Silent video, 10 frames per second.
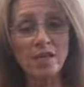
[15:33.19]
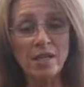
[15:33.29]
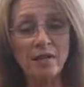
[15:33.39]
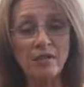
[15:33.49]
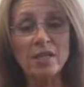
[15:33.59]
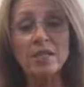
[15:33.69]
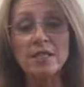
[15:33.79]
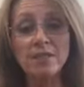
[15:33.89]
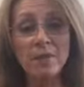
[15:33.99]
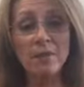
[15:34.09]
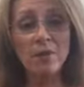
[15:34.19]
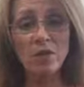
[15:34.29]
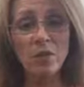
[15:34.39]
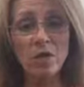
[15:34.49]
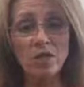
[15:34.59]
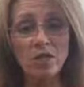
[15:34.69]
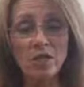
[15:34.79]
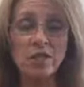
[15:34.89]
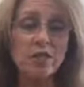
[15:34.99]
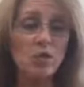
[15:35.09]
This is my mouthwash,
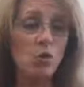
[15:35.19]
this